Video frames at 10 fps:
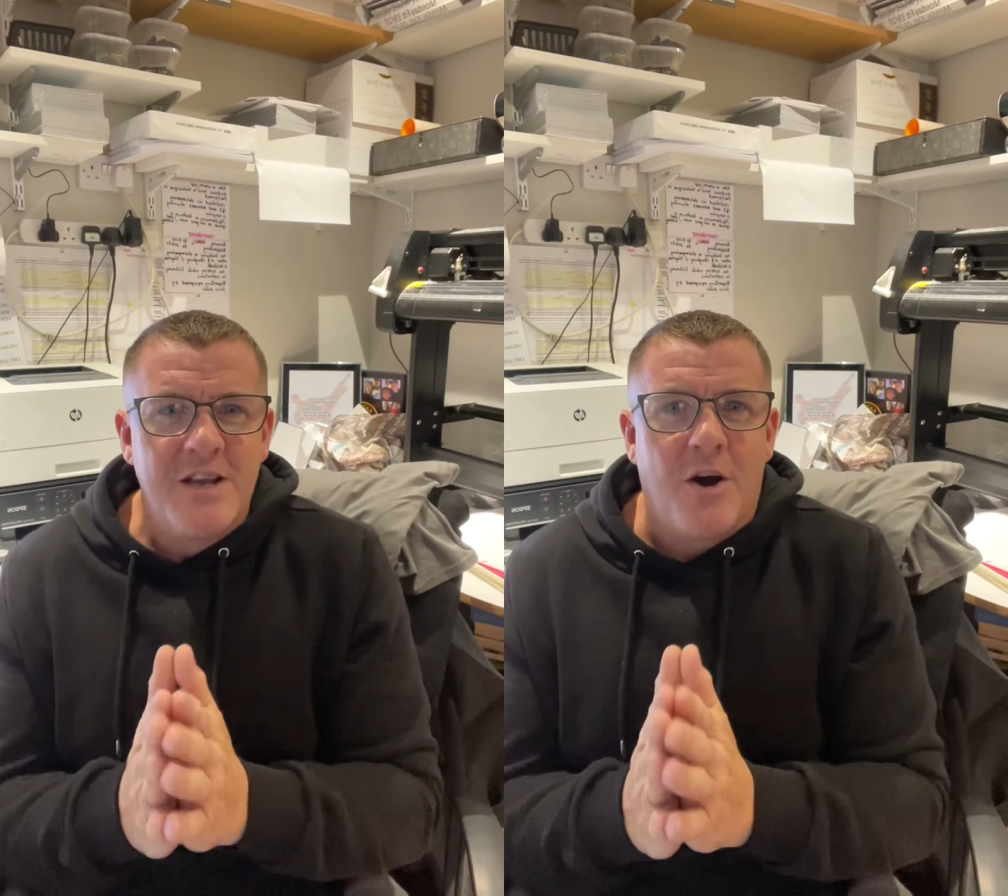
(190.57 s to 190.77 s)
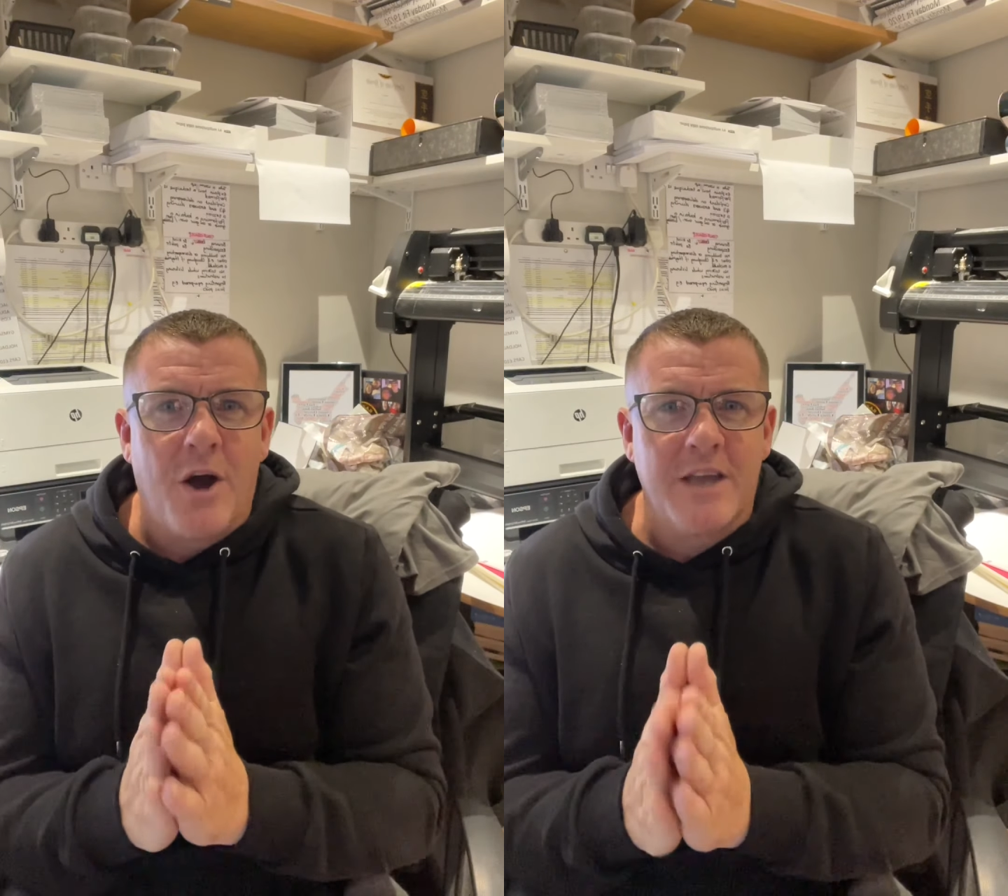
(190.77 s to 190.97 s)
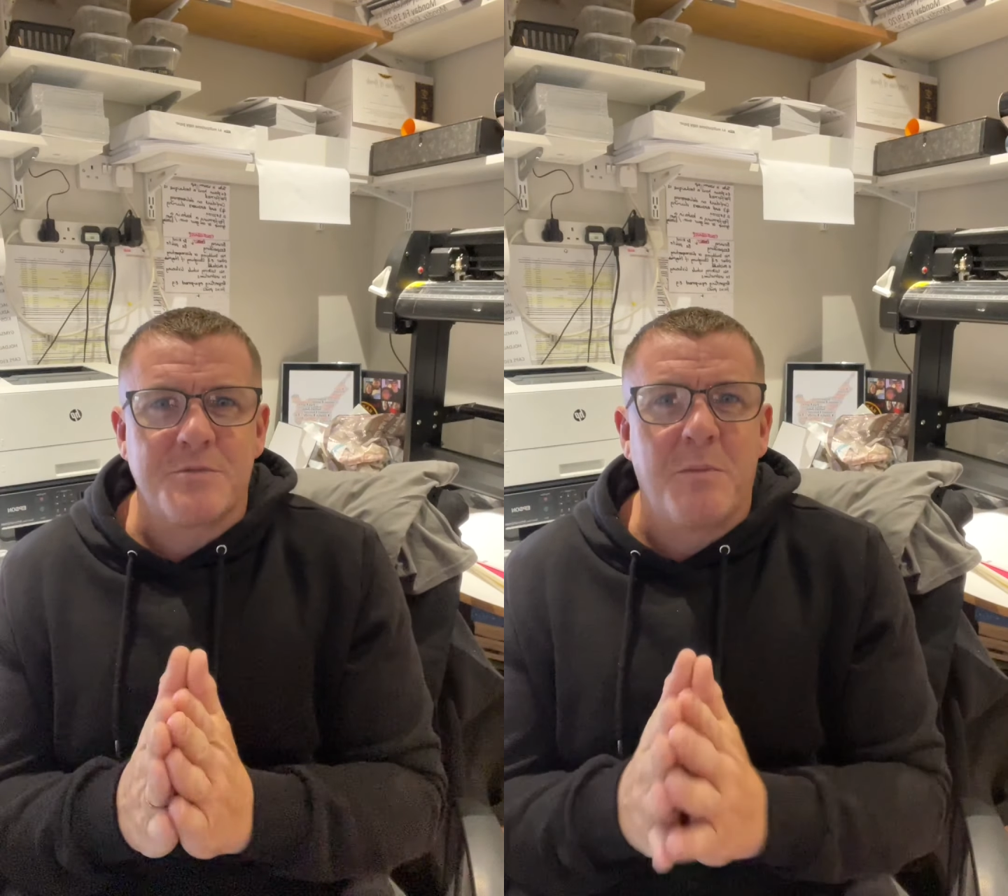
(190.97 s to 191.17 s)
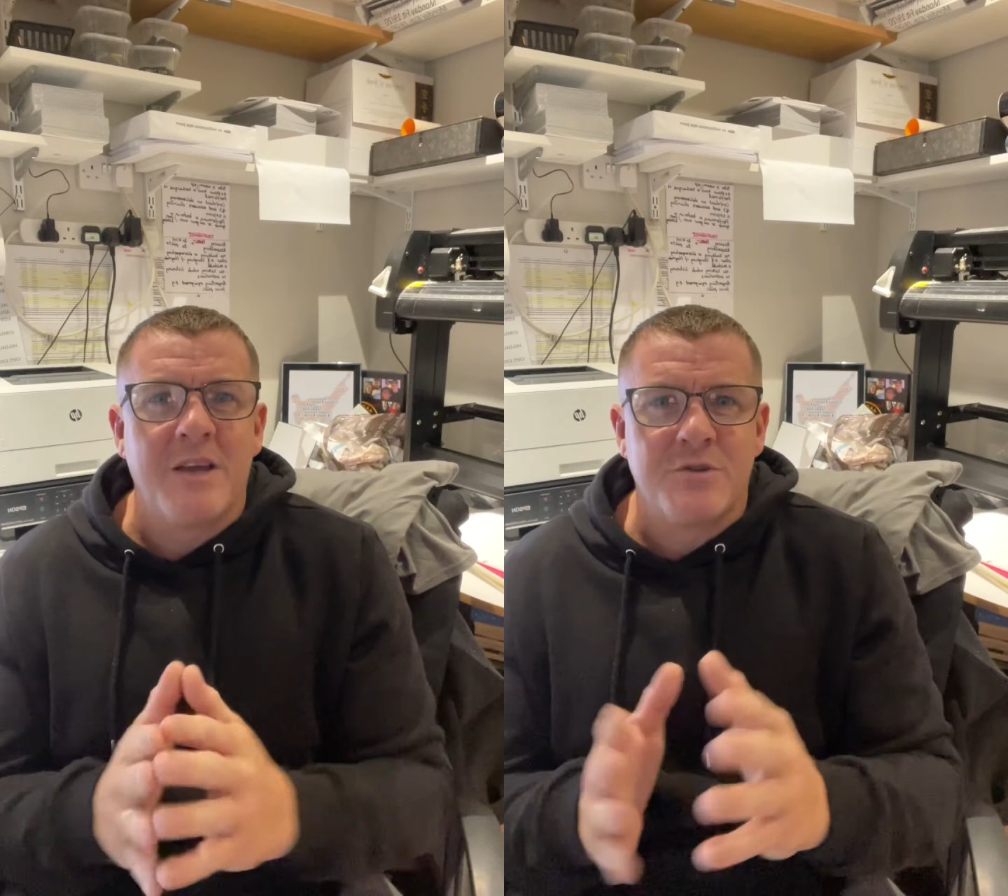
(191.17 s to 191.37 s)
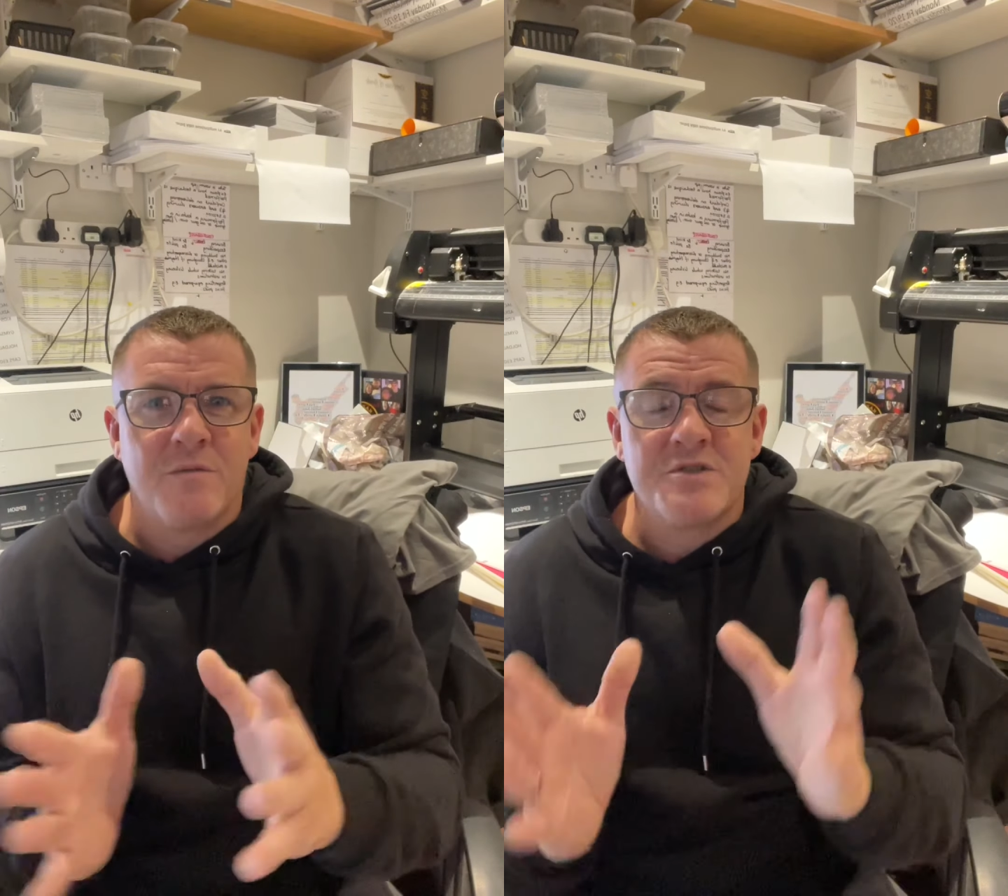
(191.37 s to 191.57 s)
I
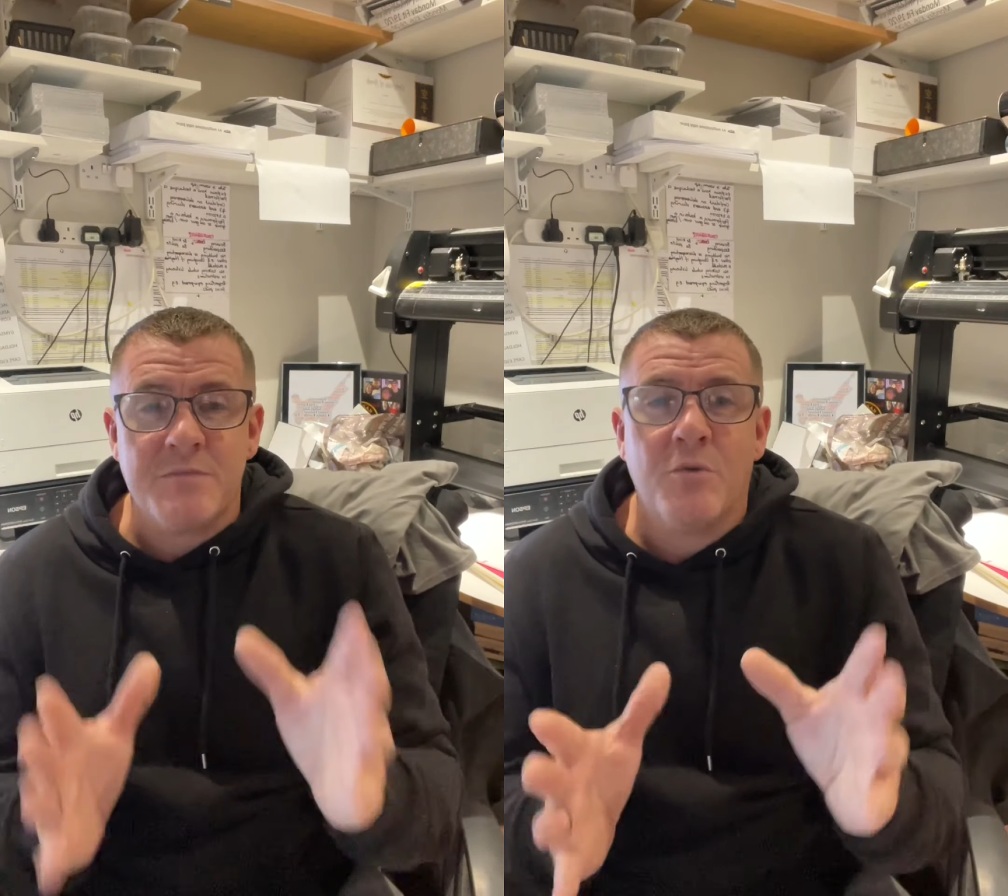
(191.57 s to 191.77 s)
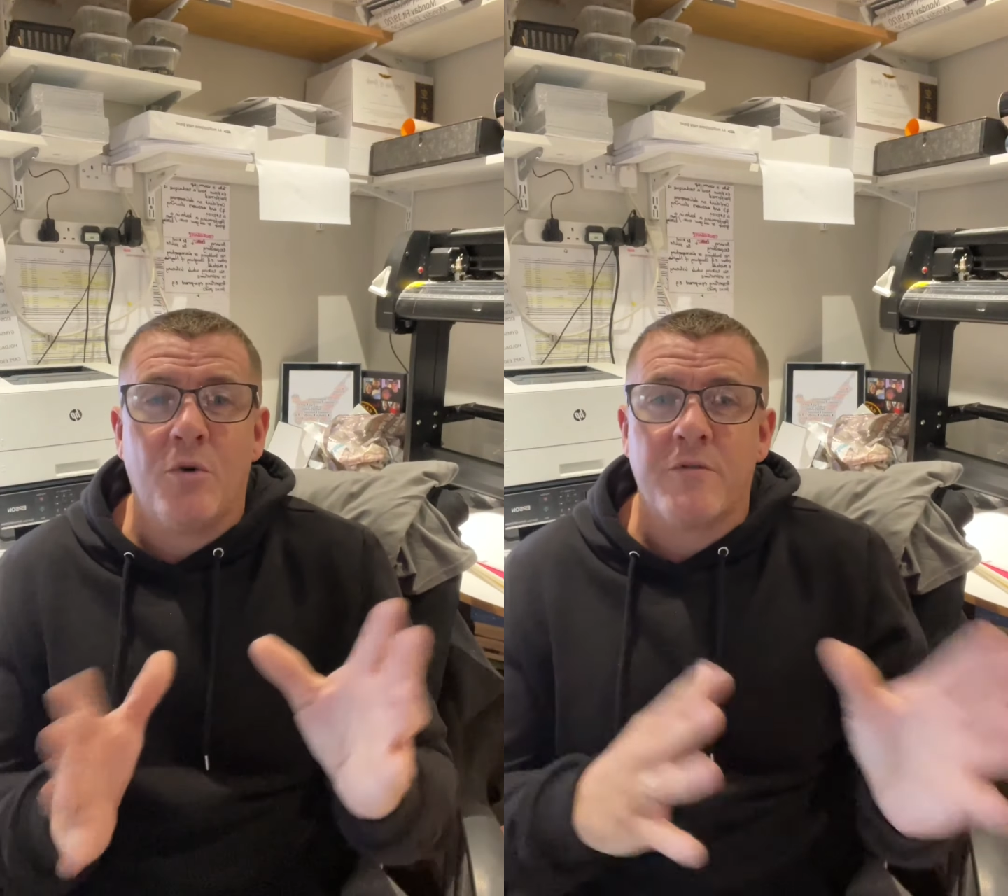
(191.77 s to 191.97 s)
expect obviously more